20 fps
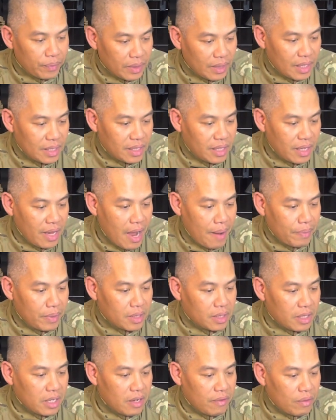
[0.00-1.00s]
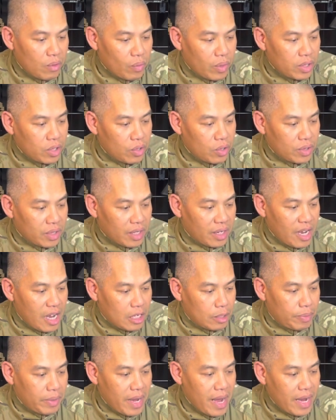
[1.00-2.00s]
This thing happens even when using an
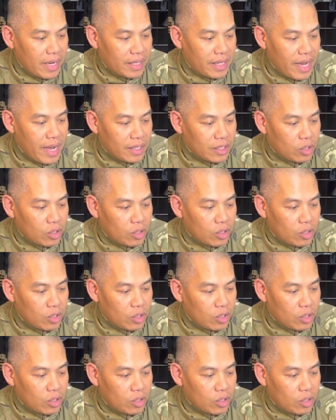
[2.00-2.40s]
HPA tank,